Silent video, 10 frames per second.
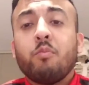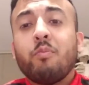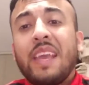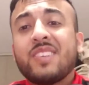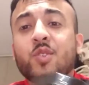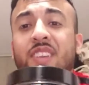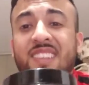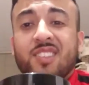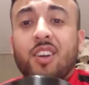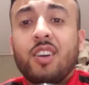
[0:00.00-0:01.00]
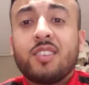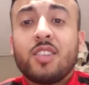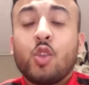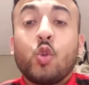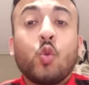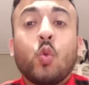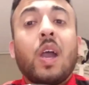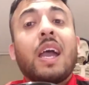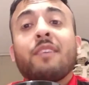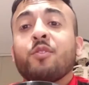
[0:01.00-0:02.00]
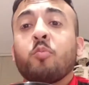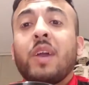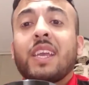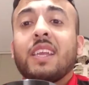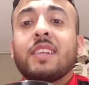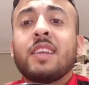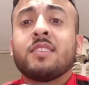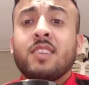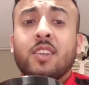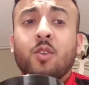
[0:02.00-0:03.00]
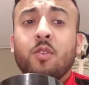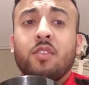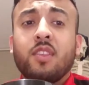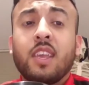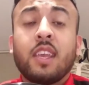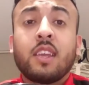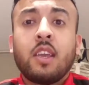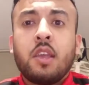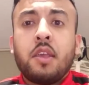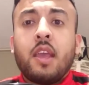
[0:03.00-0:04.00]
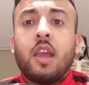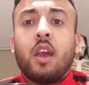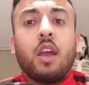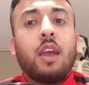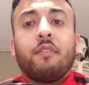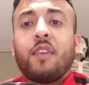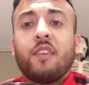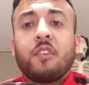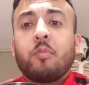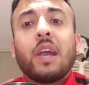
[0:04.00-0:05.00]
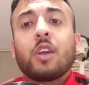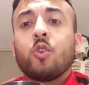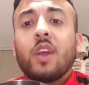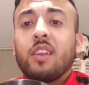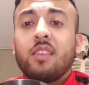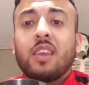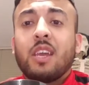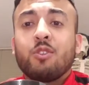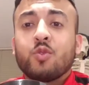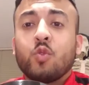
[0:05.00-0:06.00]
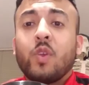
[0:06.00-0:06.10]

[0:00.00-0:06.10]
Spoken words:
Based on its cut, you have to pack it dense. I don't think a fluffy pack or anything else will